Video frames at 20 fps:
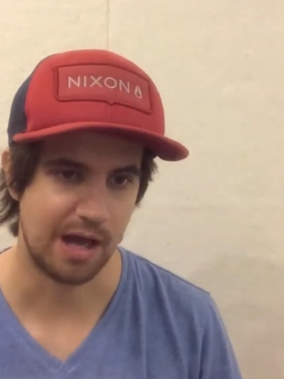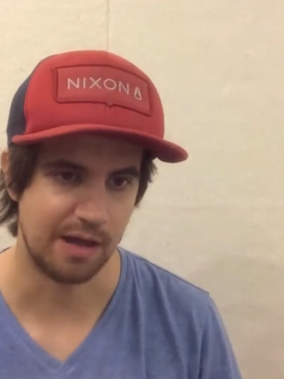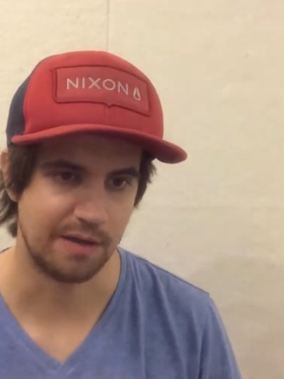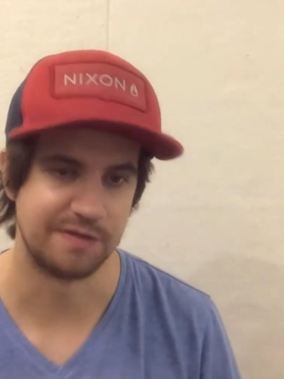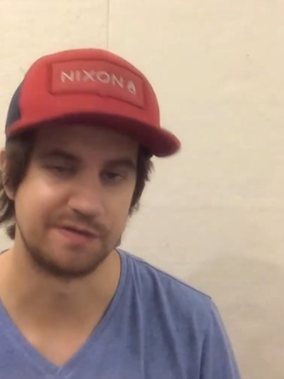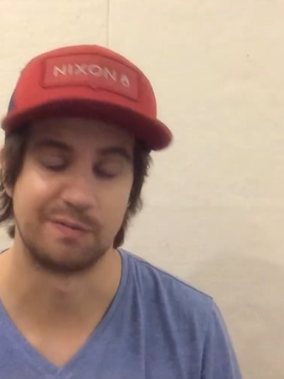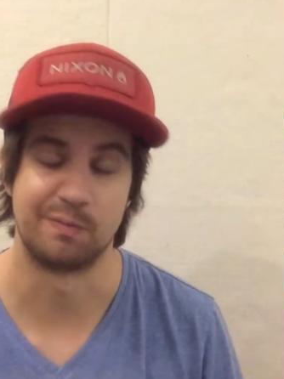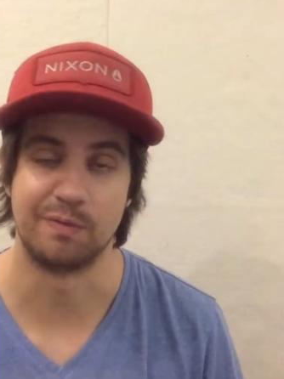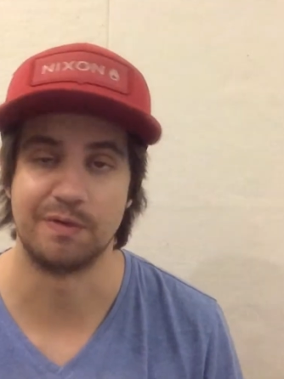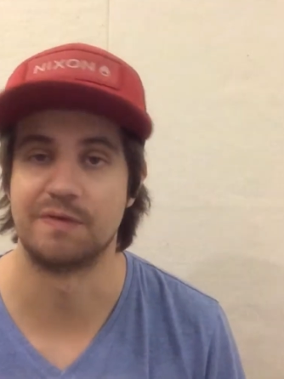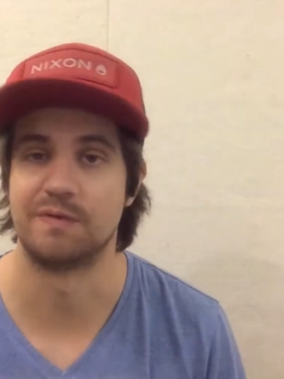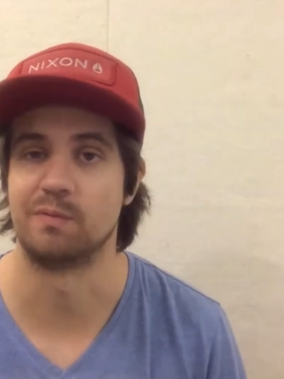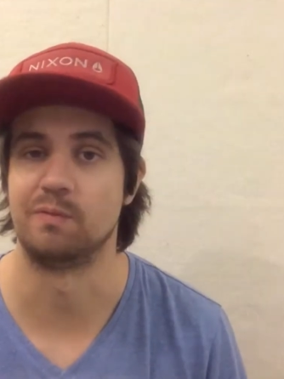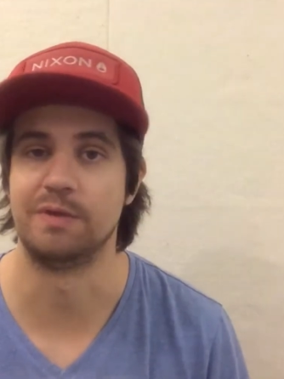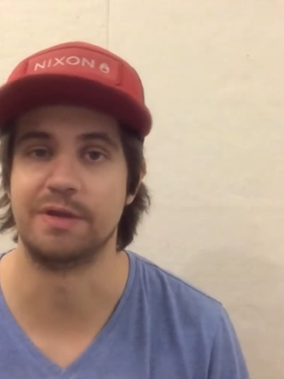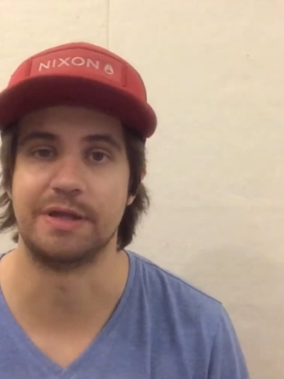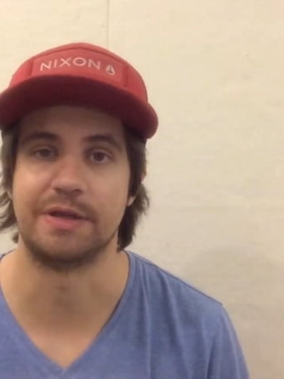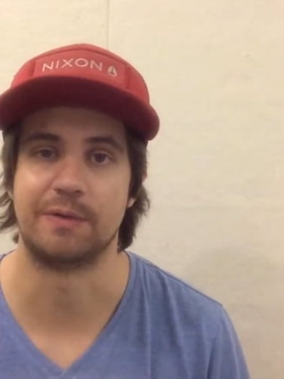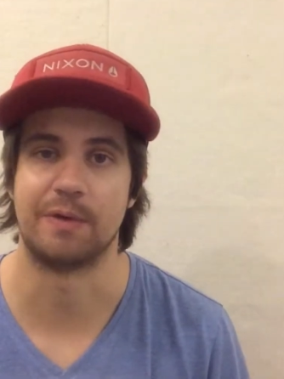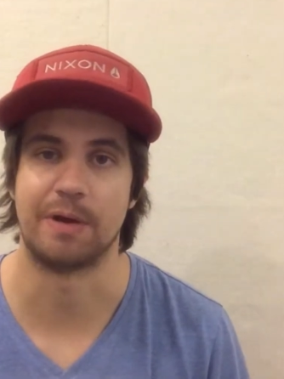It's a
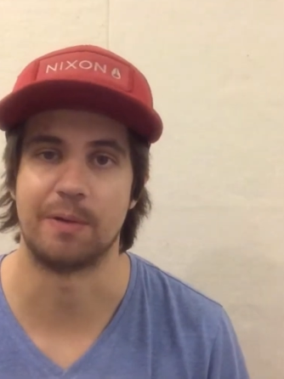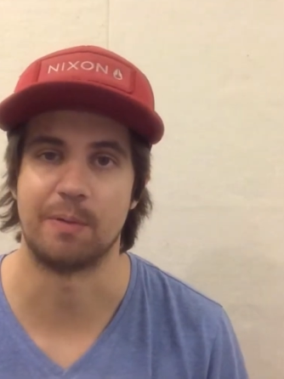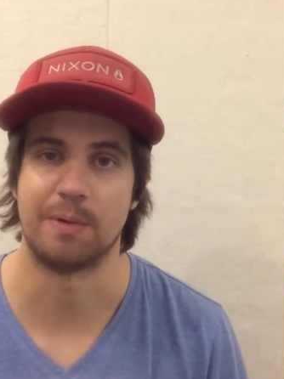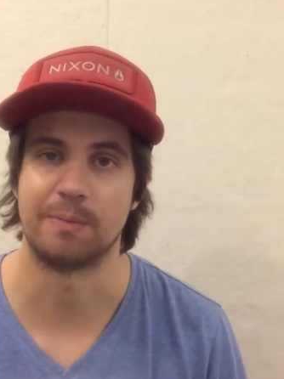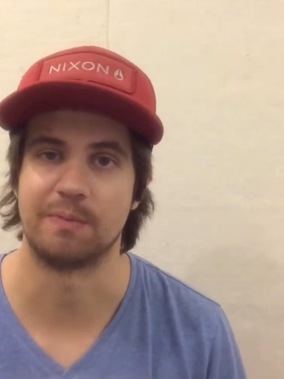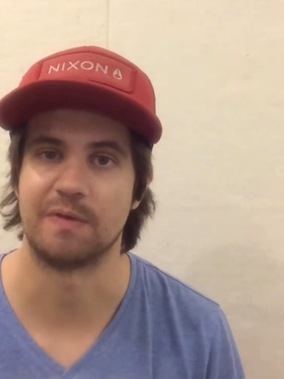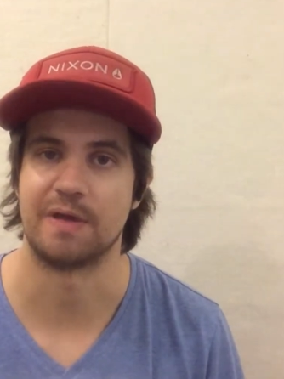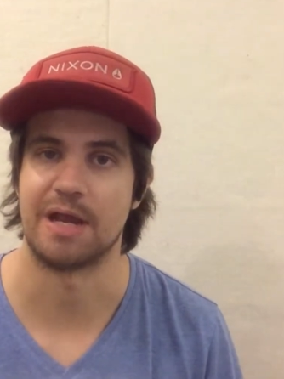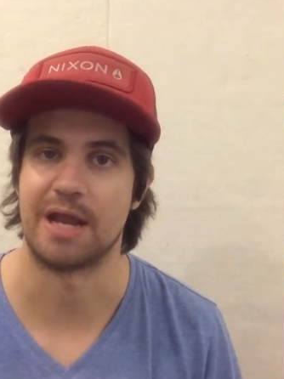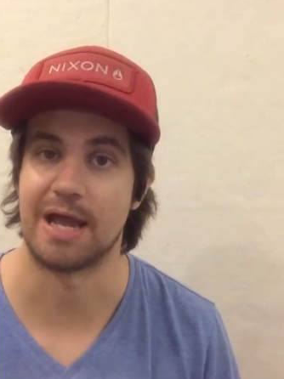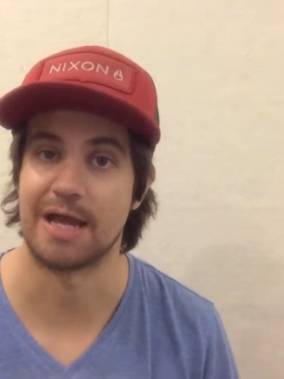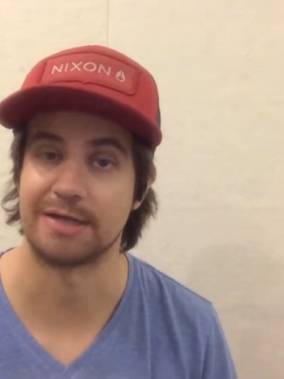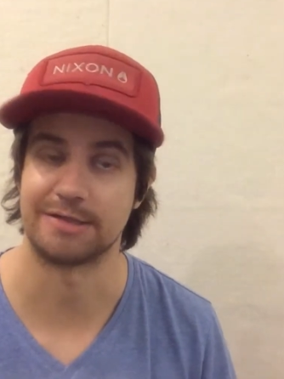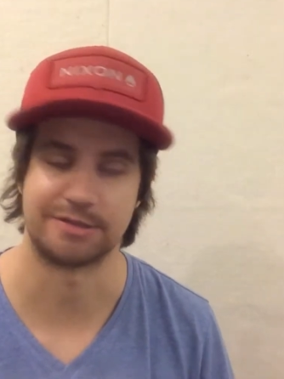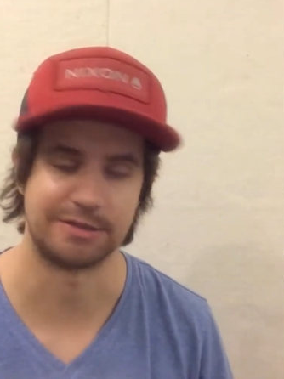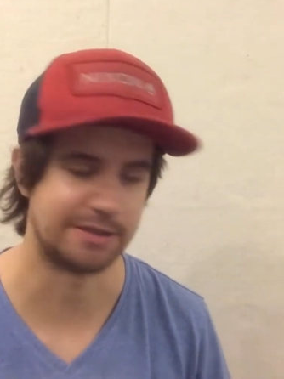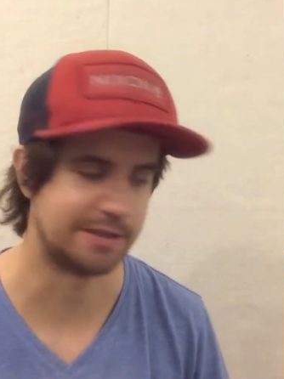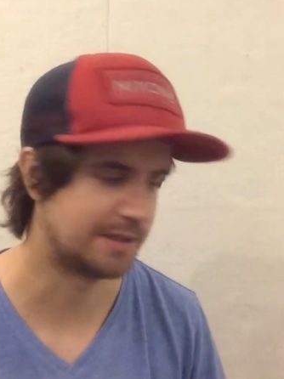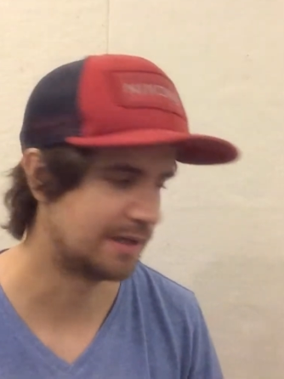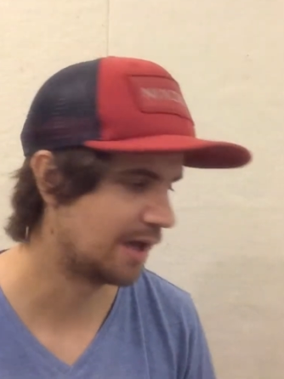really great website,
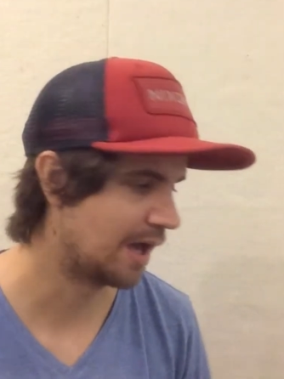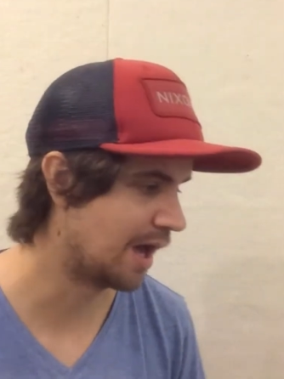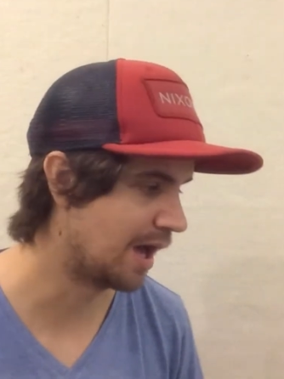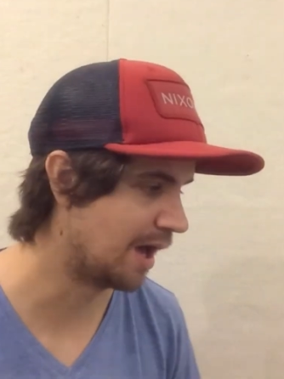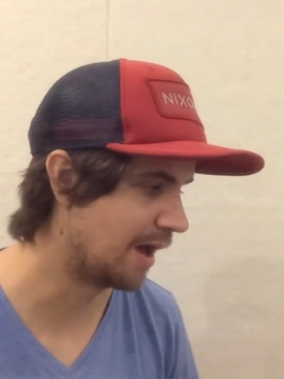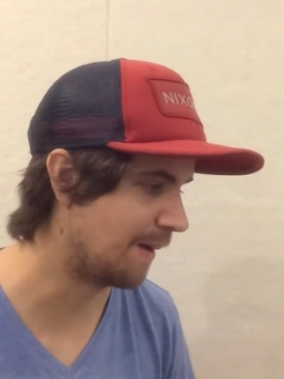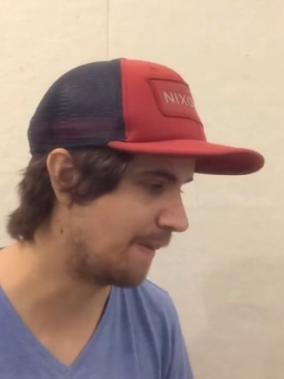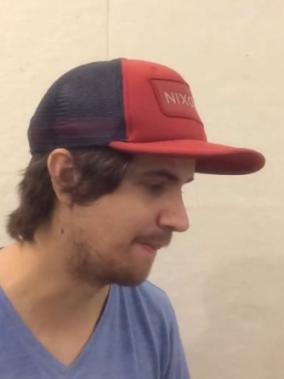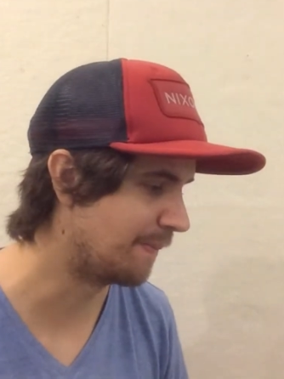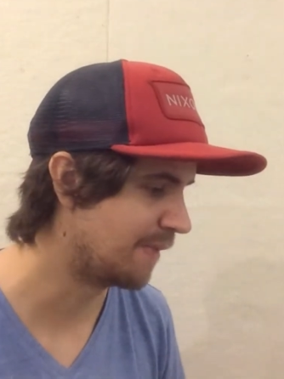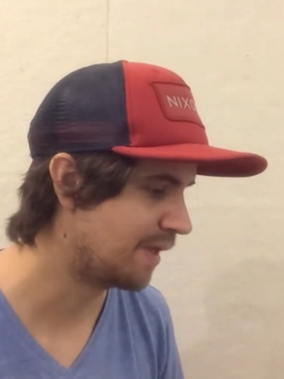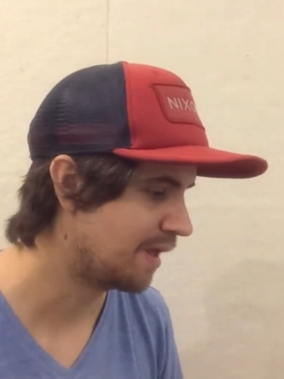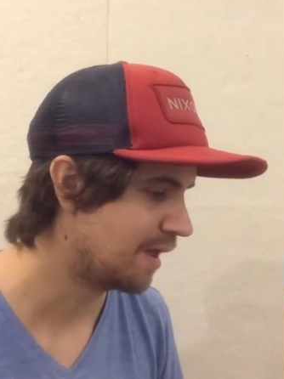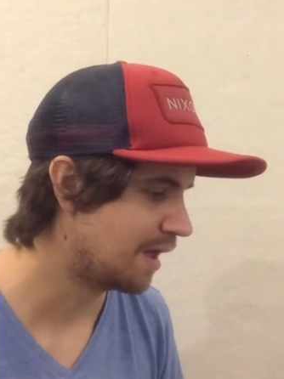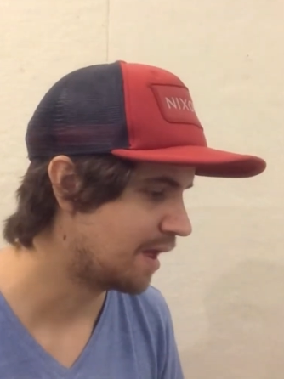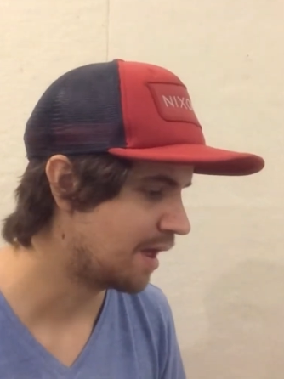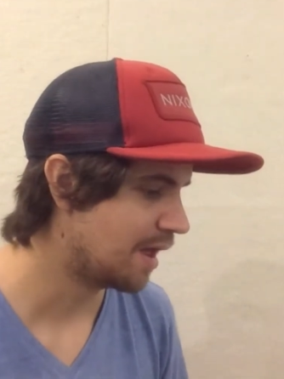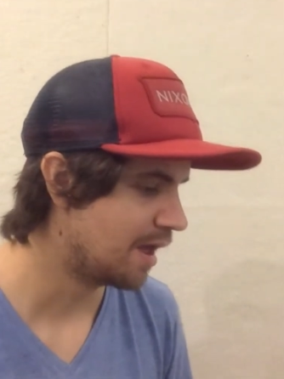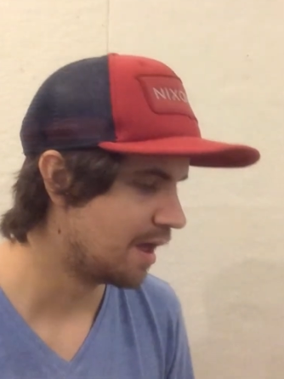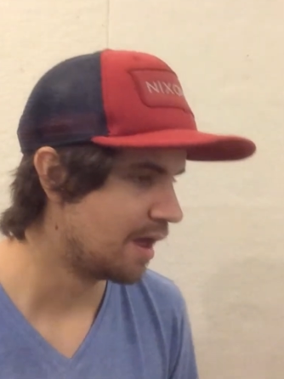actually. And
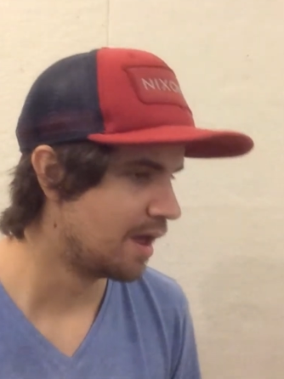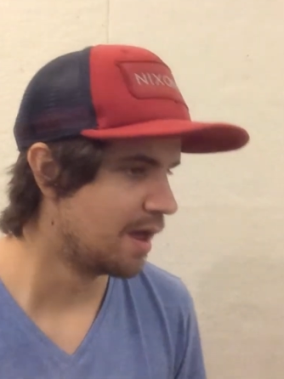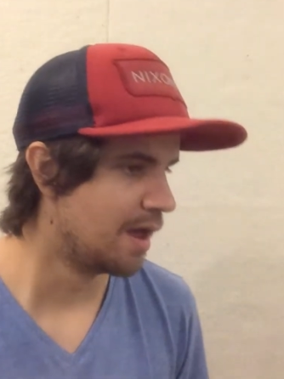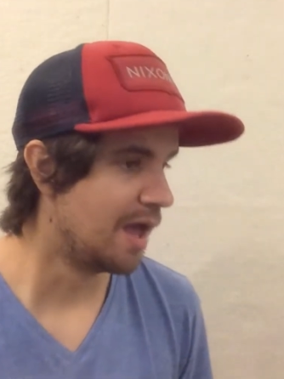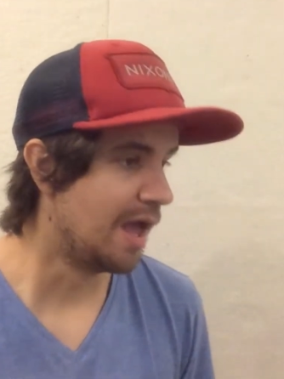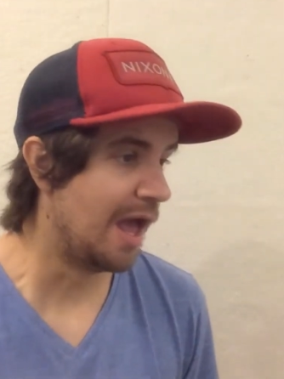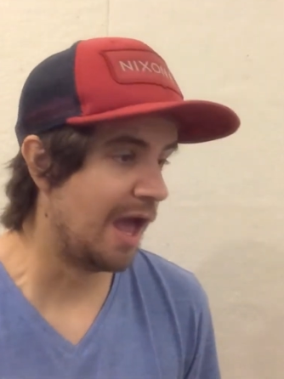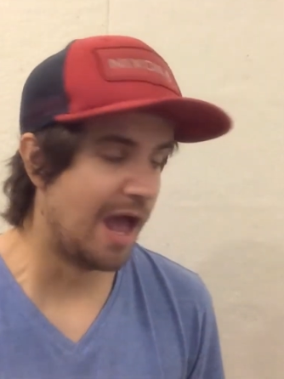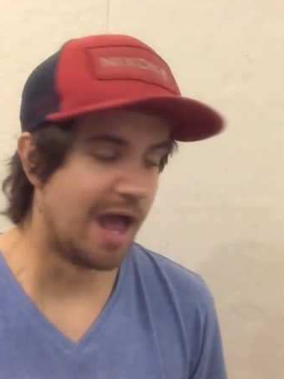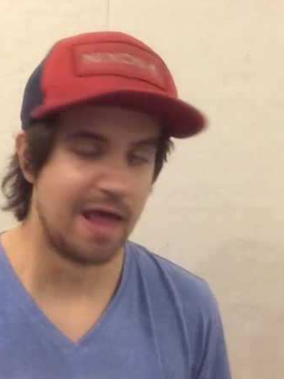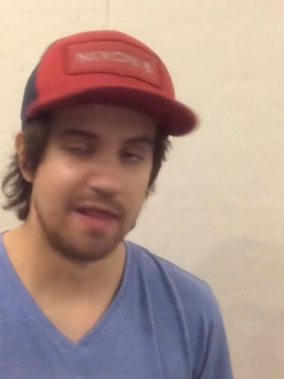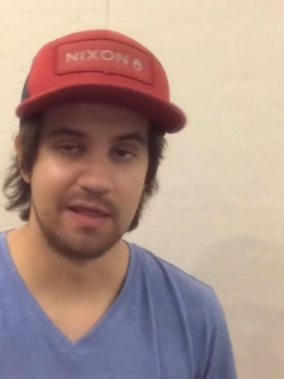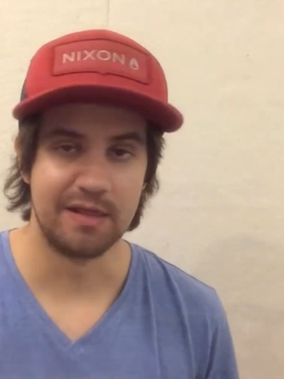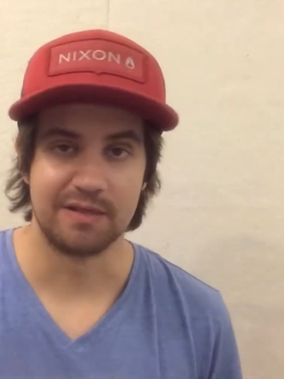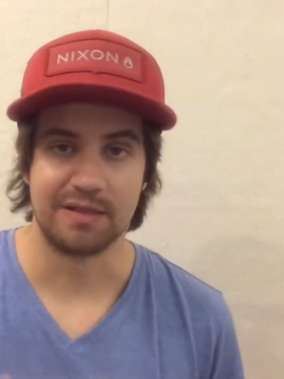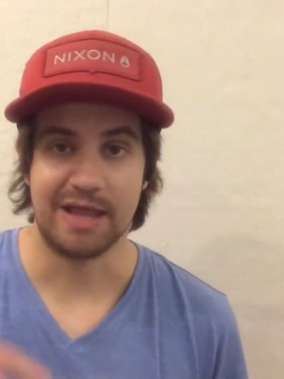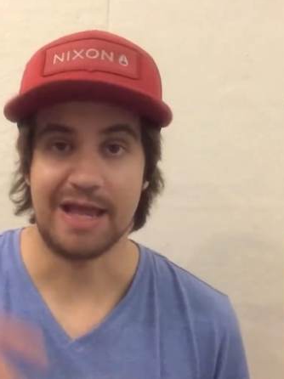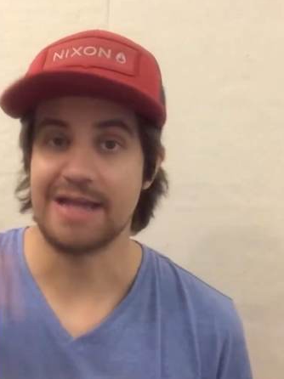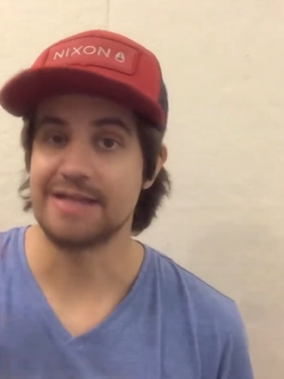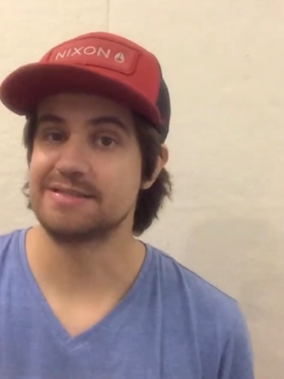
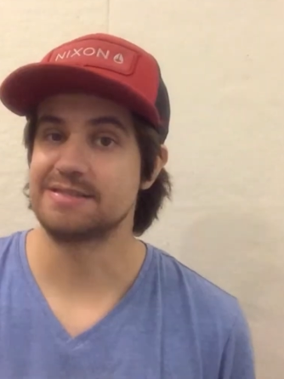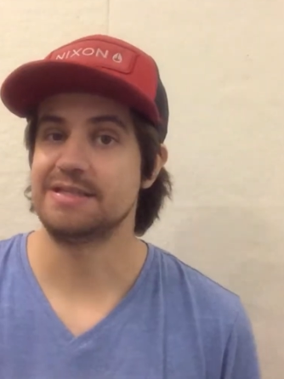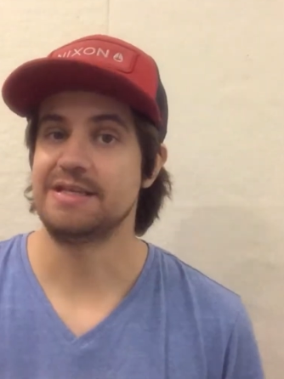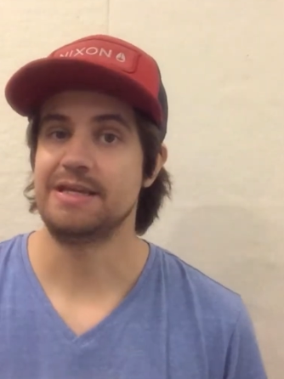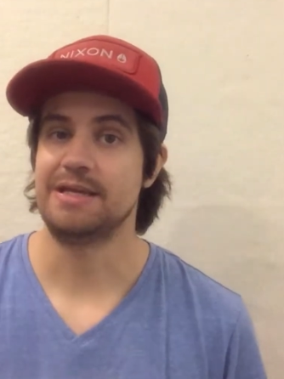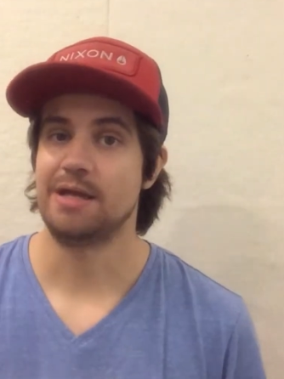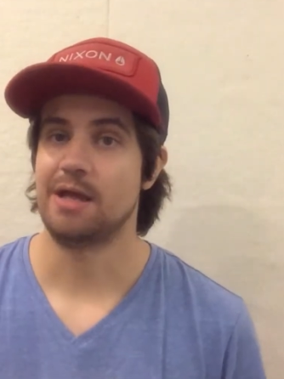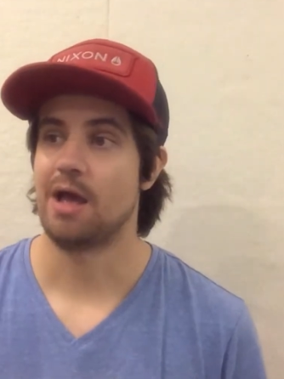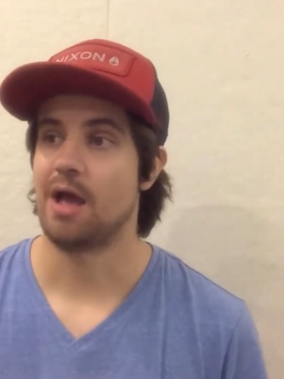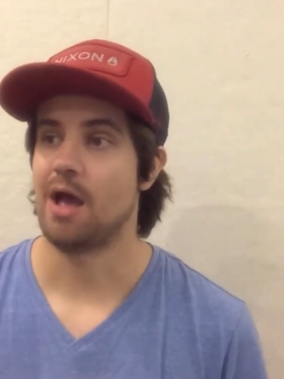then lastly,